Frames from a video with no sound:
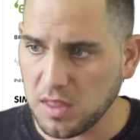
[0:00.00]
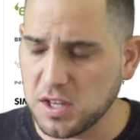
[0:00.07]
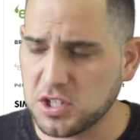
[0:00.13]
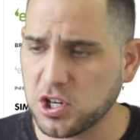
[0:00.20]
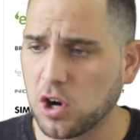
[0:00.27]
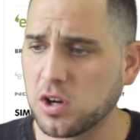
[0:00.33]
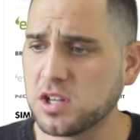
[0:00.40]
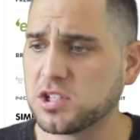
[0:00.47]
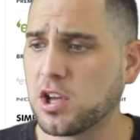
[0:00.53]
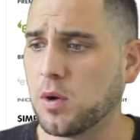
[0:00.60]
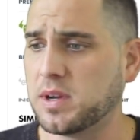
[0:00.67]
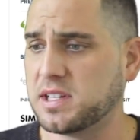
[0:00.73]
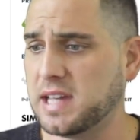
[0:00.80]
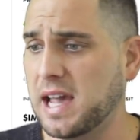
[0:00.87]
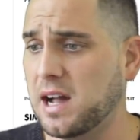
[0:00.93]
the chart is
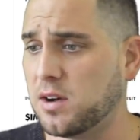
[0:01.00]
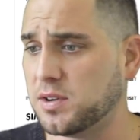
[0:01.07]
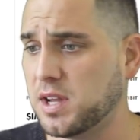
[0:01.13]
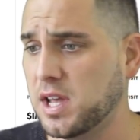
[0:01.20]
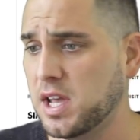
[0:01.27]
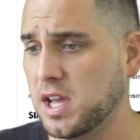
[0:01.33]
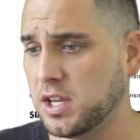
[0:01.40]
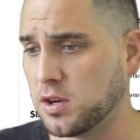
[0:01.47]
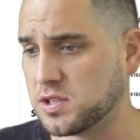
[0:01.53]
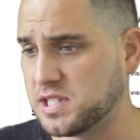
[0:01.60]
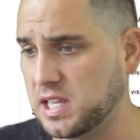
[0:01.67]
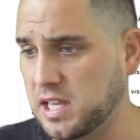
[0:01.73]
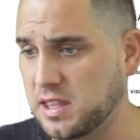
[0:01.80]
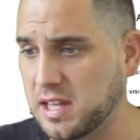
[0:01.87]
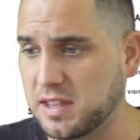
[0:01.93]
going down, you're
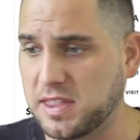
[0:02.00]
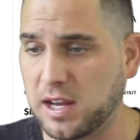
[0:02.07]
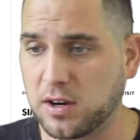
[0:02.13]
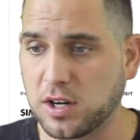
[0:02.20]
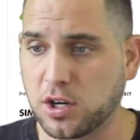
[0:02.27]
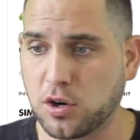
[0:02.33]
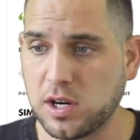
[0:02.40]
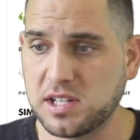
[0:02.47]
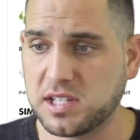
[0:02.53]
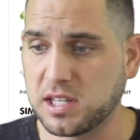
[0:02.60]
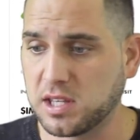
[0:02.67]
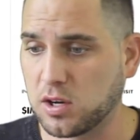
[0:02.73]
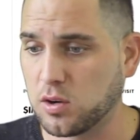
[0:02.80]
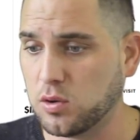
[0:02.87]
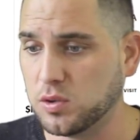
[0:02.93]
seeing that they're
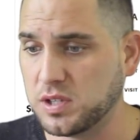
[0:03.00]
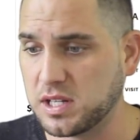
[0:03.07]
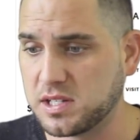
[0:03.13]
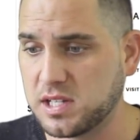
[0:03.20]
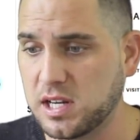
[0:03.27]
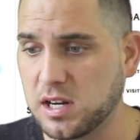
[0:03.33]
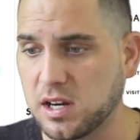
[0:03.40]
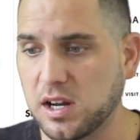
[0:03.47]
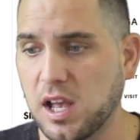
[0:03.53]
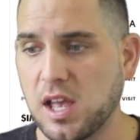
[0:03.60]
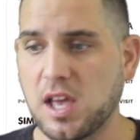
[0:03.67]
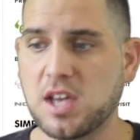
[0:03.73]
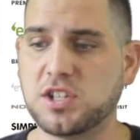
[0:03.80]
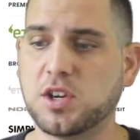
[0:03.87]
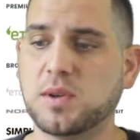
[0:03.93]
increasing their holdings here.
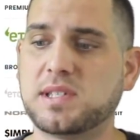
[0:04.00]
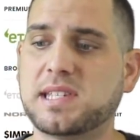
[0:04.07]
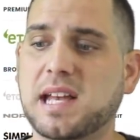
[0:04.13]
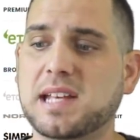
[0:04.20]
So it